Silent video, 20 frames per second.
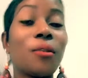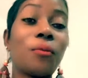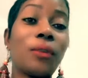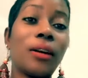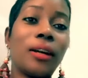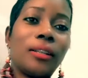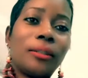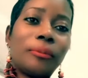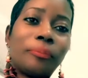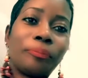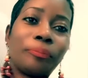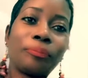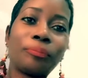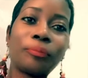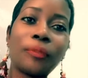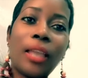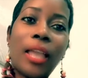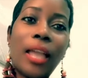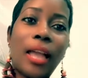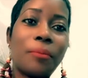Well,
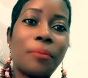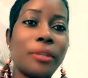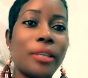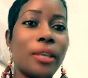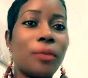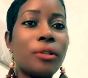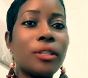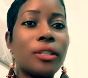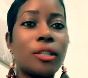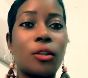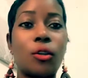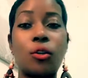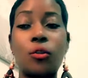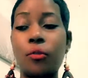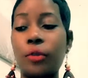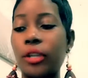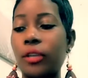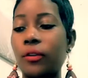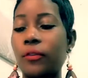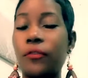I'm here with a
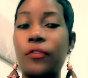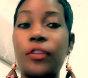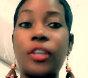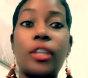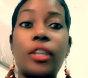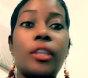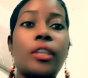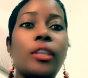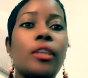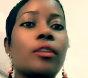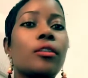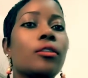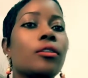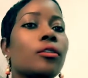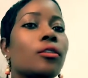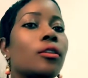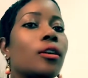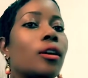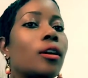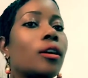quick
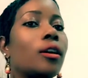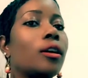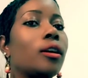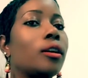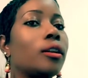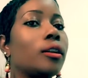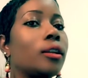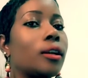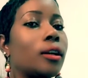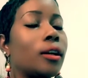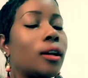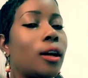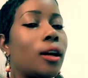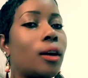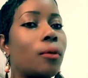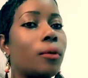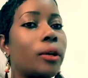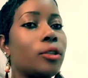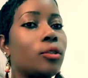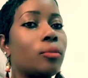video on
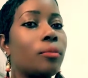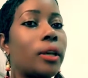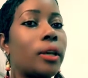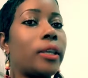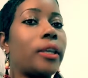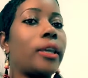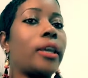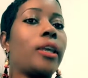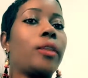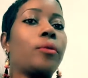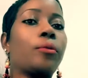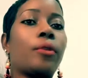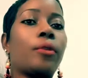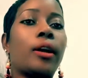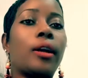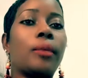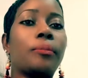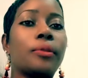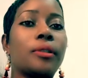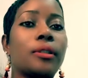how I do my head
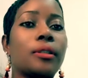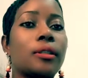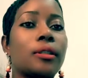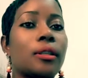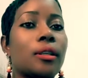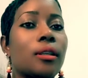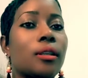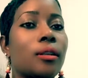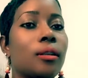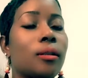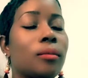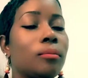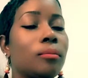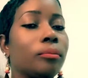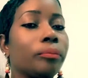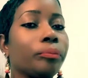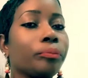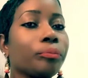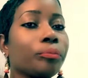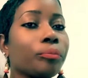wraps.
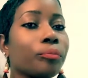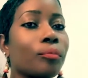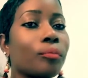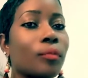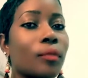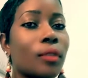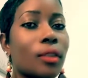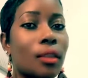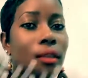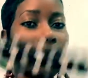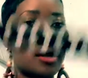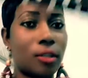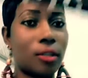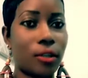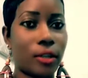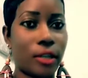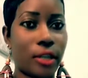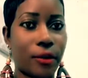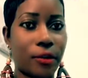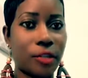
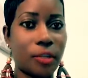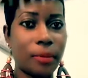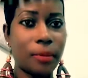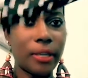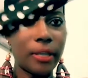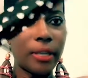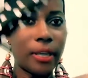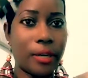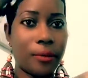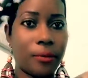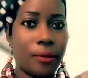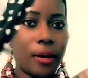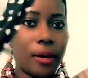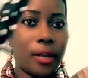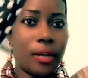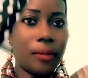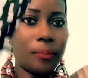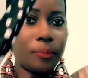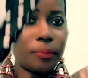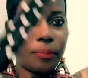So here's my head
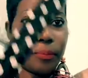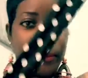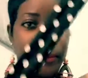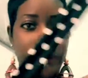wrap.